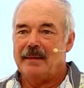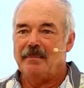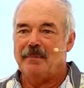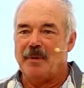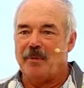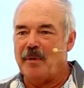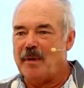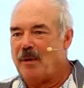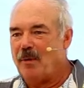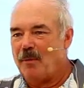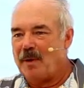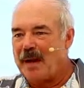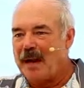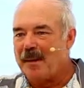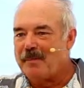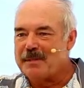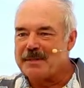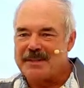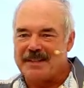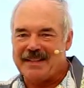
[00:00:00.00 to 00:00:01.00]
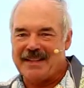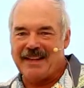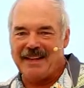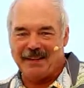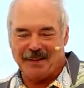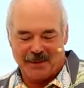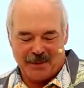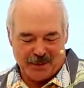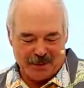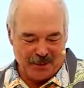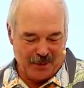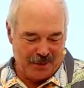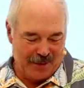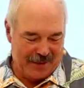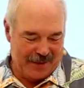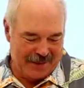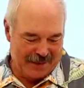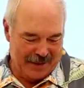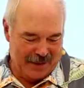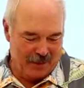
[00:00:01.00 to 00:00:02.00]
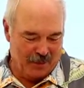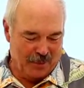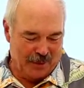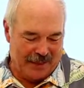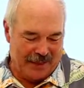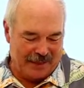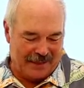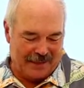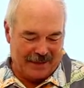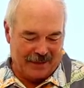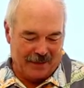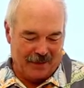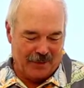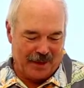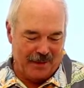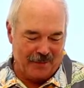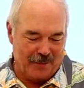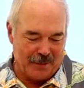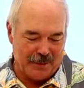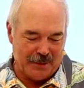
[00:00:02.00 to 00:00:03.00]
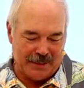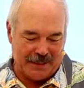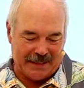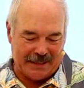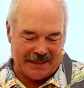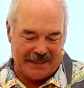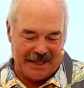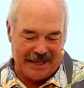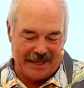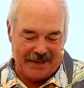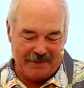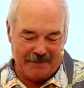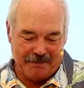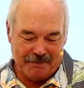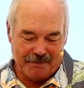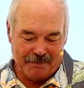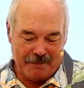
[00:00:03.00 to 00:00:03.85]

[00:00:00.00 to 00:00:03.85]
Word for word: But we know what happens at the end of the story, and we'll get there. Okay, verse 16.